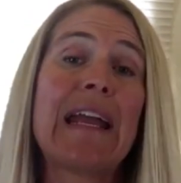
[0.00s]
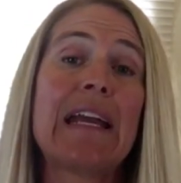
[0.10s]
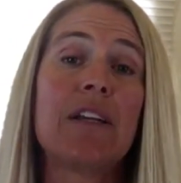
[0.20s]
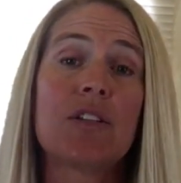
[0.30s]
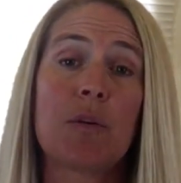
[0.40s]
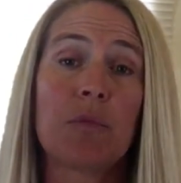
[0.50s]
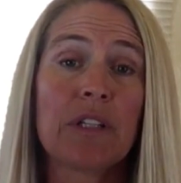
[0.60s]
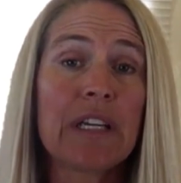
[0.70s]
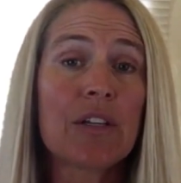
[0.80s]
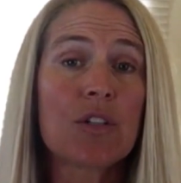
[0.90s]
and
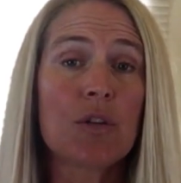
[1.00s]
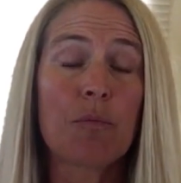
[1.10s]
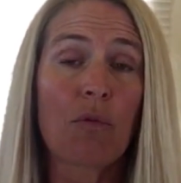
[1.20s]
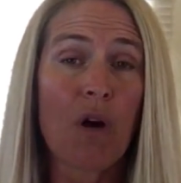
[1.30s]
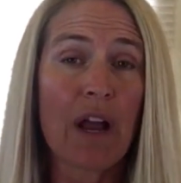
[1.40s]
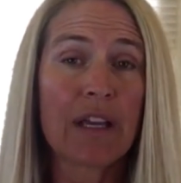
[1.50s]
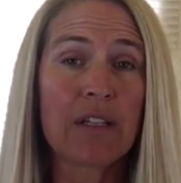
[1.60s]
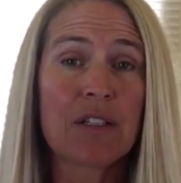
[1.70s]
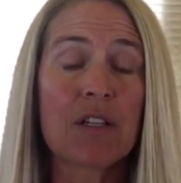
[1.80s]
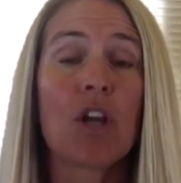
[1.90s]
some links to
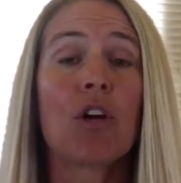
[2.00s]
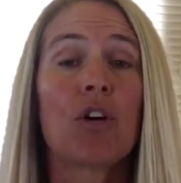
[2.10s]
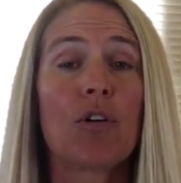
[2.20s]
Brian's